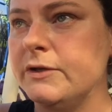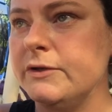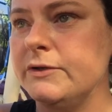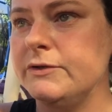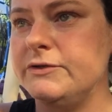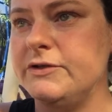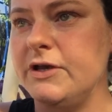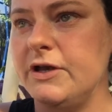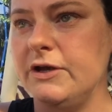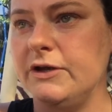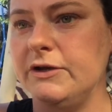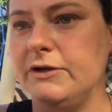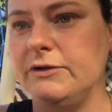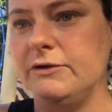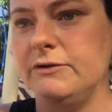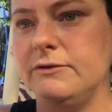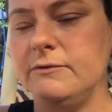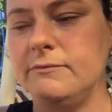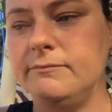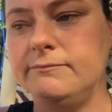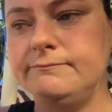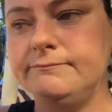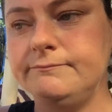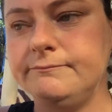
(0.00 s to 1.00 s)

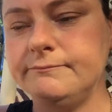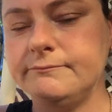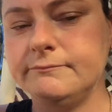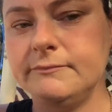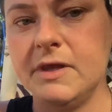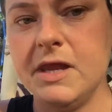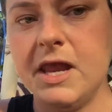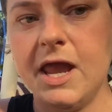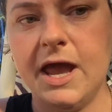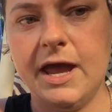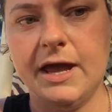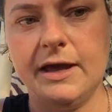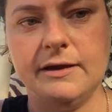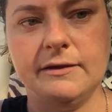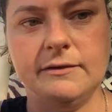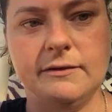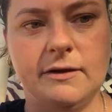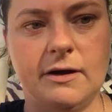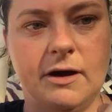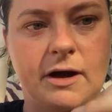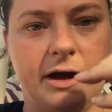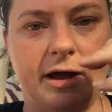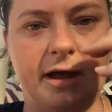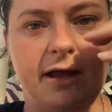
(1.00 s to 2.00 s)
So
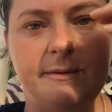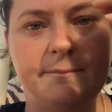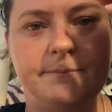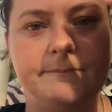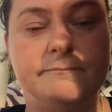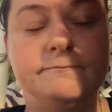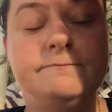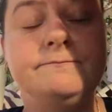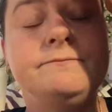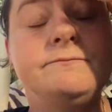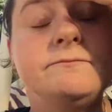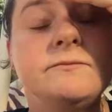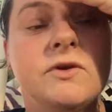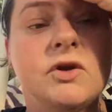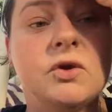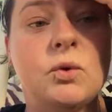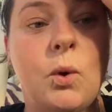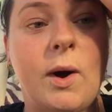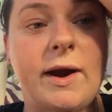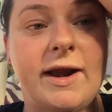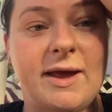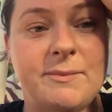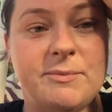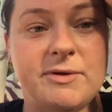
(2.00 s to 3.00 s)
yeah, I'm
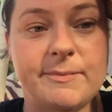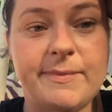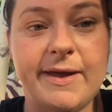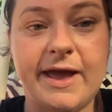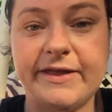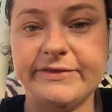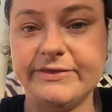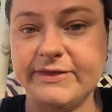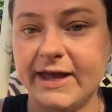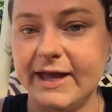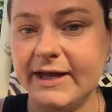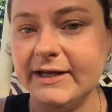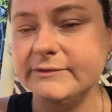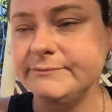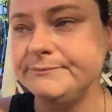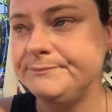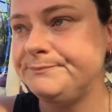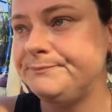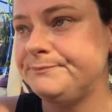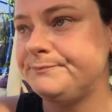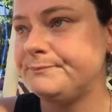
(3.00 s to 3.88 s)
quite happy about that.